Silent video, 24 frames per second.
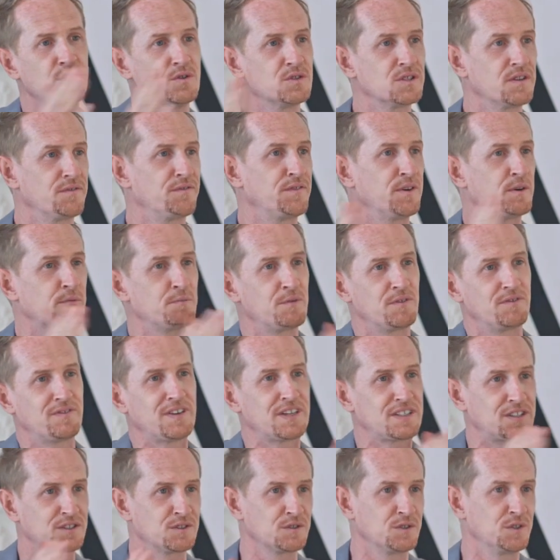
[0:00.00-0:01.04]
who's a film
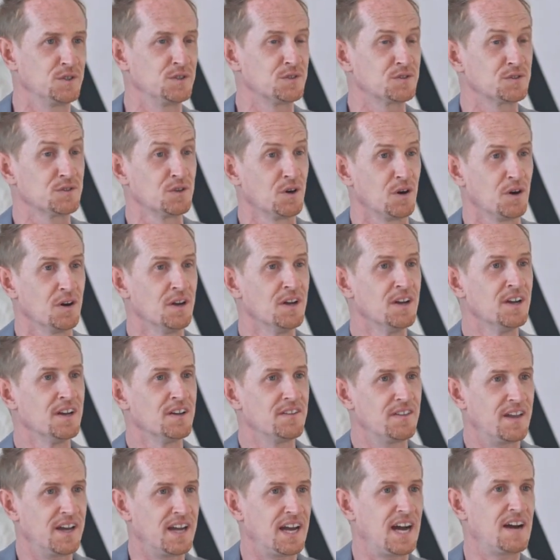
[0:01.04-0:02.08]
professional, who's not.
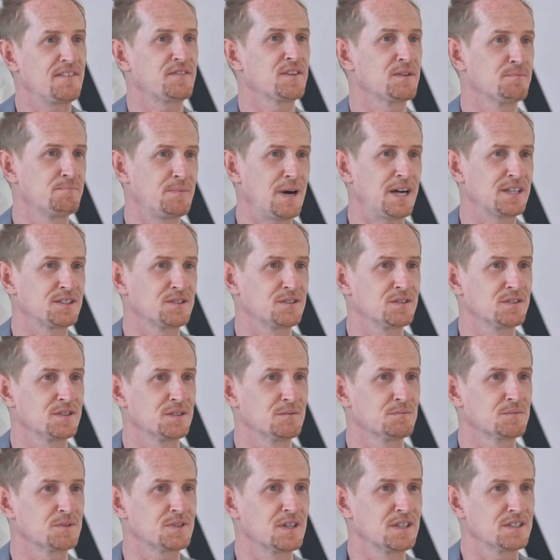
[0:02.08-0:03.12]
They have the badge on
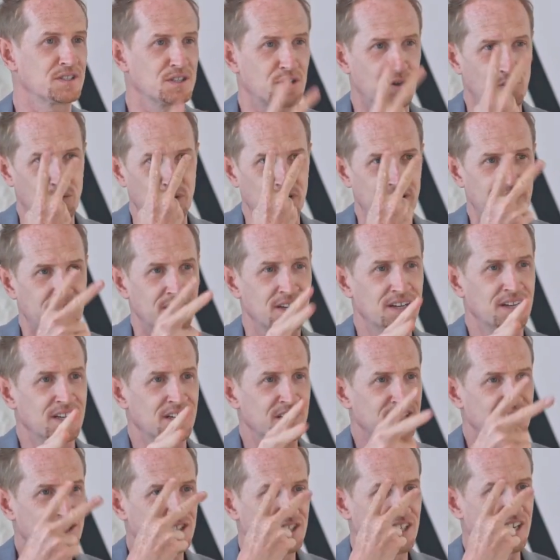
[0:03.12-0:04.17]
them. So it's a quick
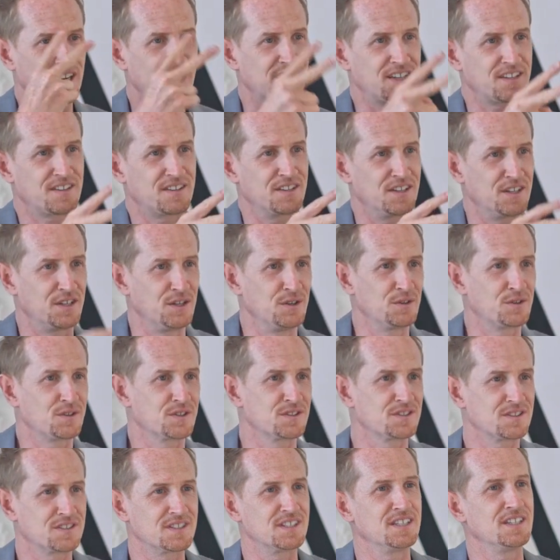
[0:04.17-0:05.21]
check that you can
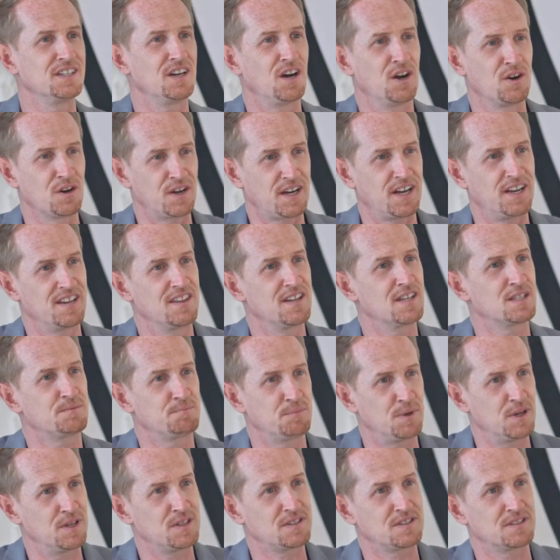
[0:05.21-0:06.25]
see, okay, this
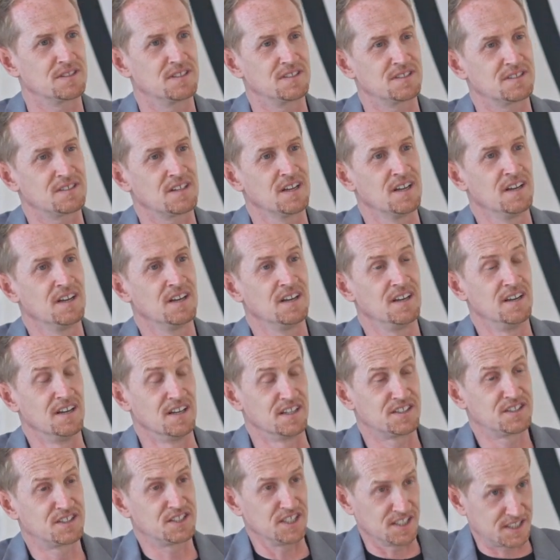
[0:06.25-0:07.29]
person is
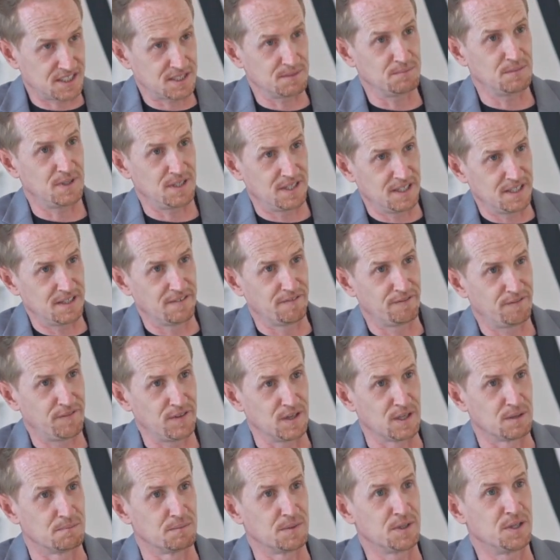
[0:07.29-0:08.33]
legitimately in
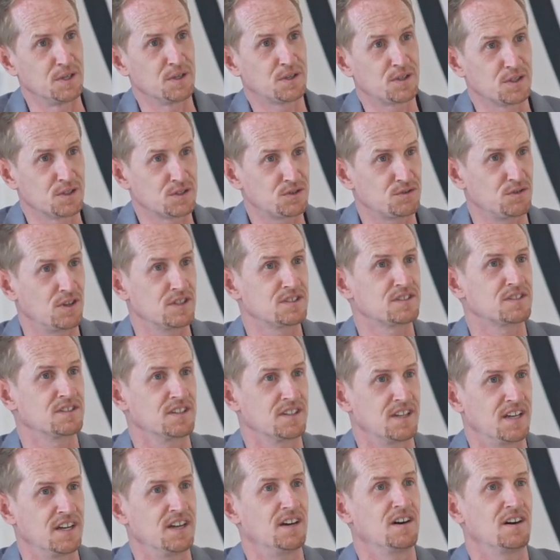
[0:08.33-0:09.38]
film, and you can trust
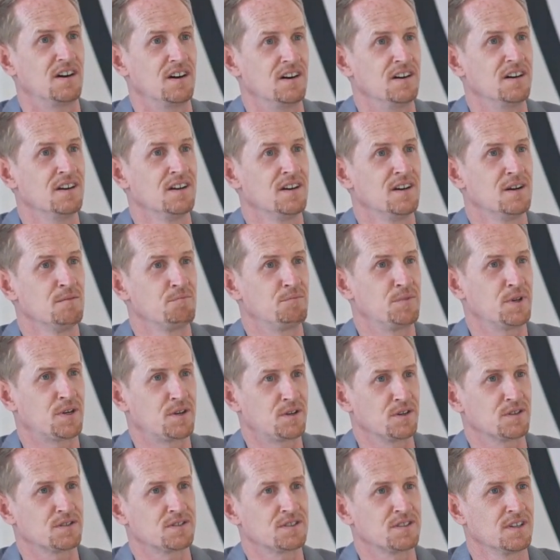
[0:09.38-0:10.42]
that they are
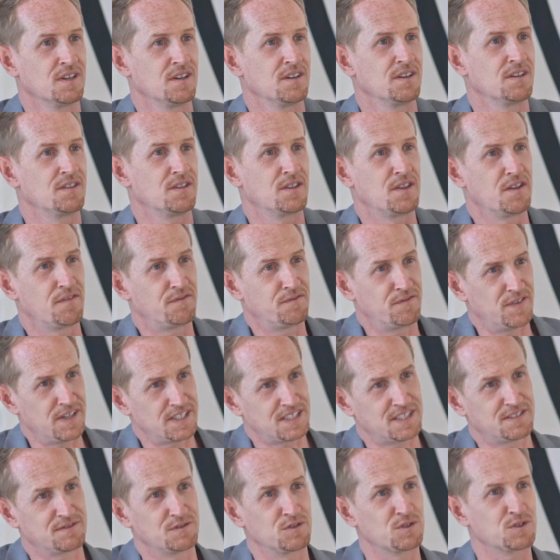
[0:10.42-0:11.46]
because the
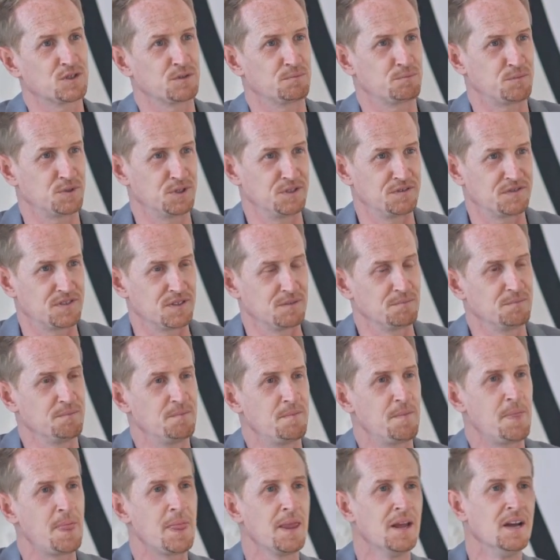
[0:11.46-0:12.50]
festival has approved
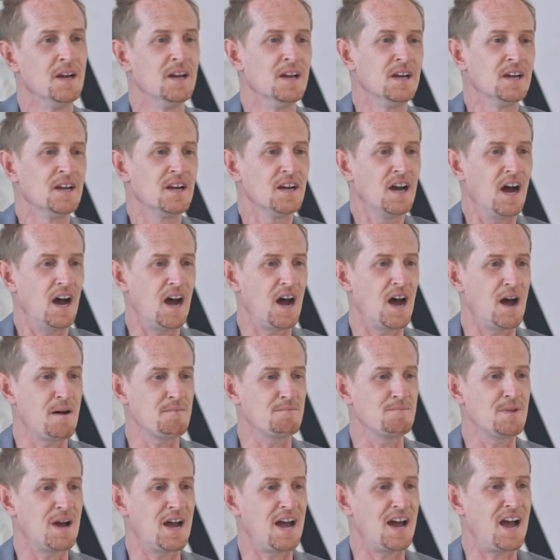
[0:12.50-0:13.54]

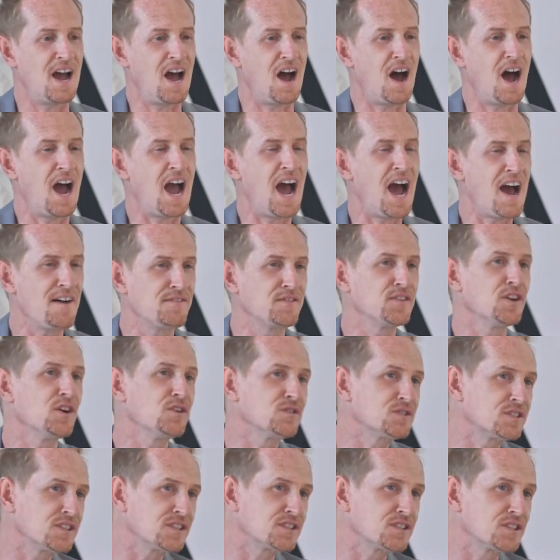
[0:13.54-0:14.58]
them. I have
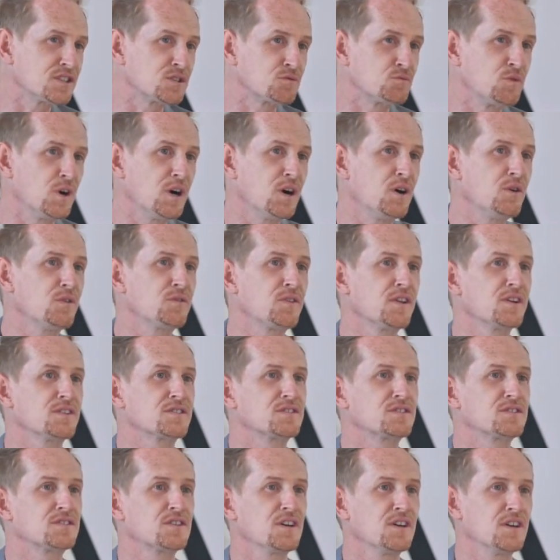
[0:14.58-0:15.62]
noticed as well that
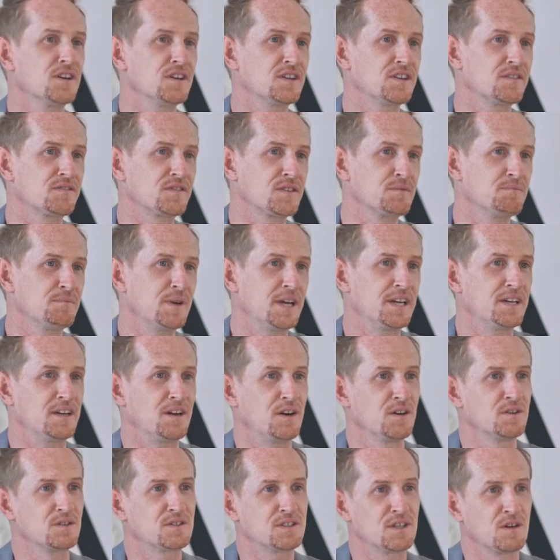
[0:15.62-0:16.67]
certain of the main
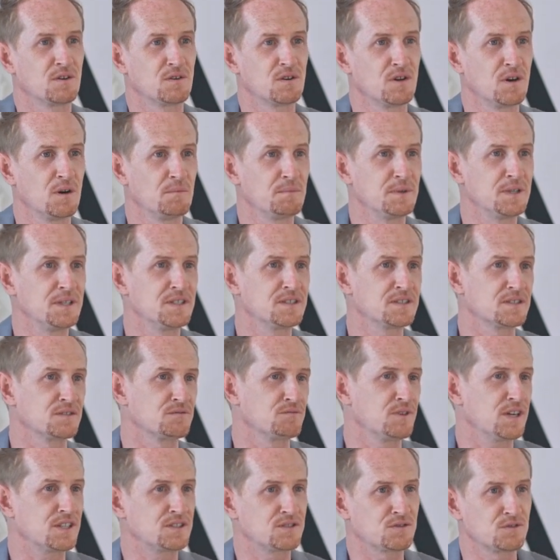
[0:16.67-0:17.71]
hotel lobbies and
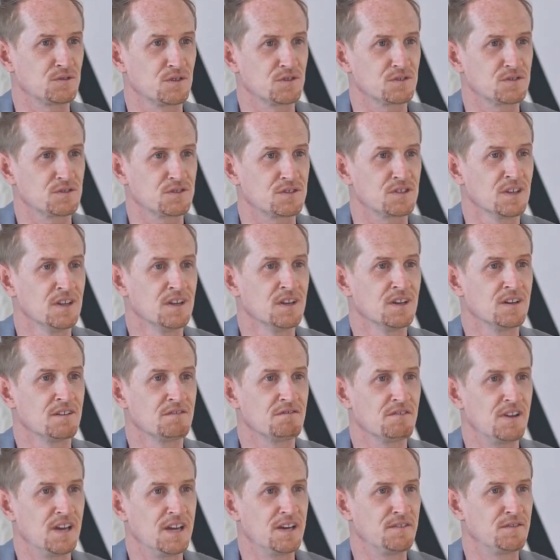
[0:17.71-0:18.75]
restaurants,
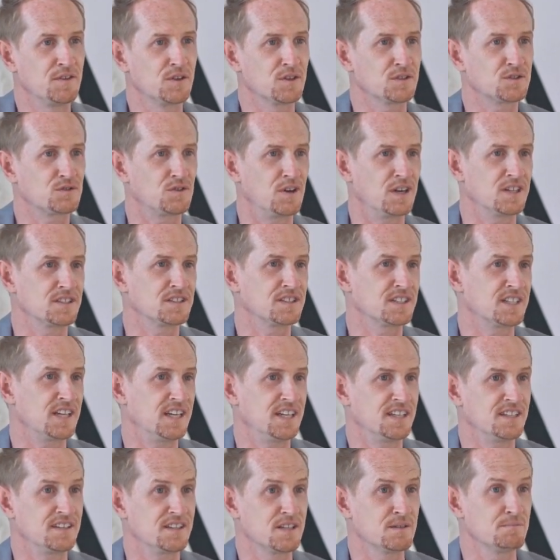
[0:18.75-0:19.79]
if you're trying to get
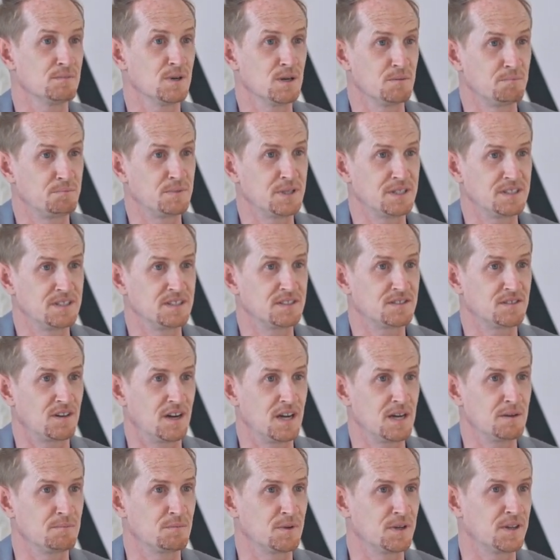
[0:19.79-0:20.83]
in them at a busy
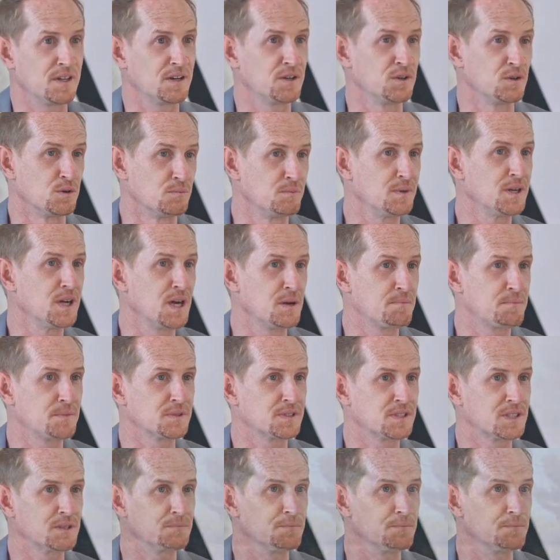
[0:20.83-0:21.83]
time when they're normally open to the